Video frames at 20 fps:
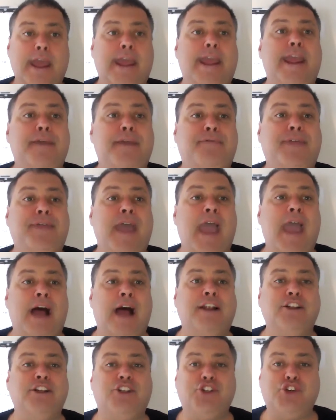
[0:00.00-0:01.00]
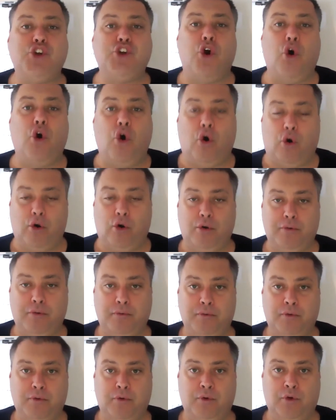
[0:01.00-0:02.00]
If they're unsure,
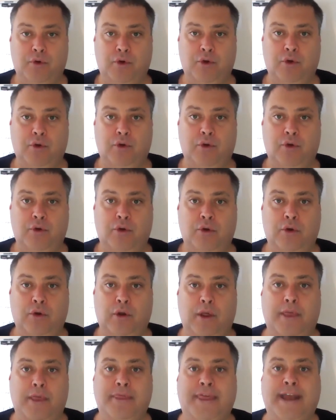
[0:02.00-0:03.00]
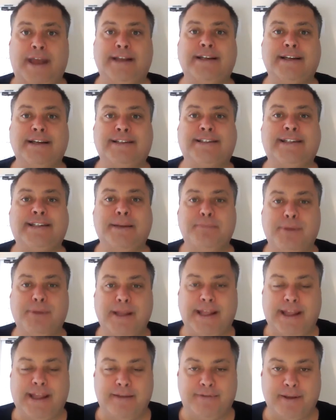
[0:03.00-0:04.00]
then just simply
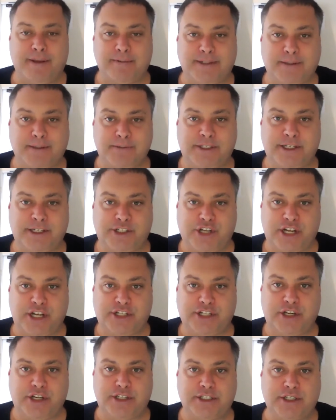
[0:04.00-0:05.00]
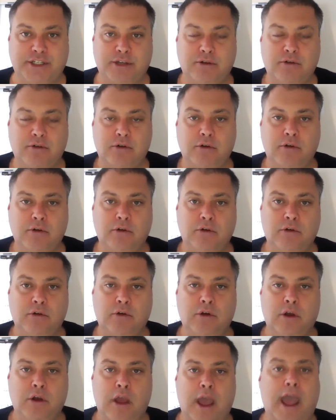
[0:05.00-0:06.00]
give them some suggestions.
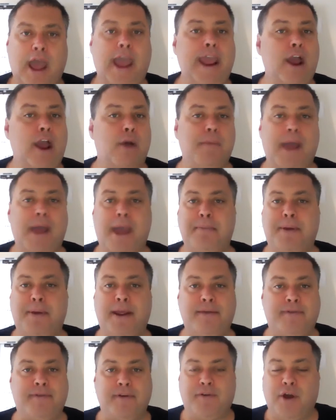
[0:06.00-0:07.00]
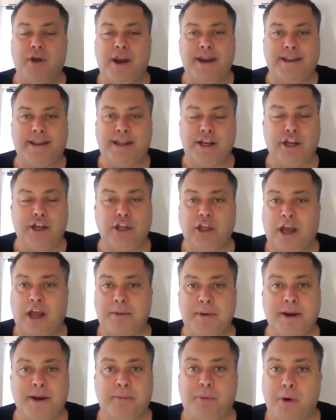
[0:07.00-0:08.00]
Hey, I'm happy if you've got anything you'd like
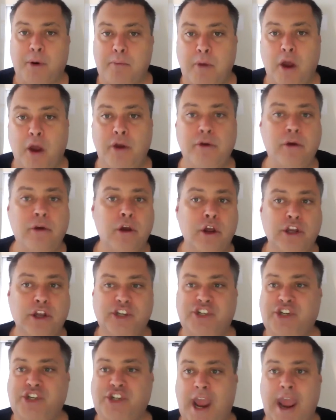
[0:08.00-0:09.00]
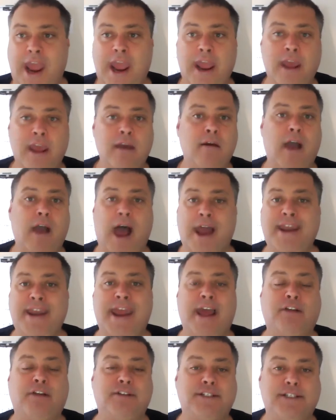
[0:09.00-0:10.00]
me to promote, share,
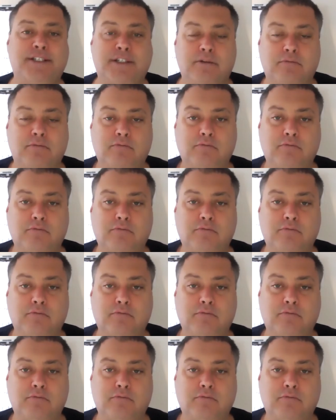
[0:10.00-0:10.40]
announce.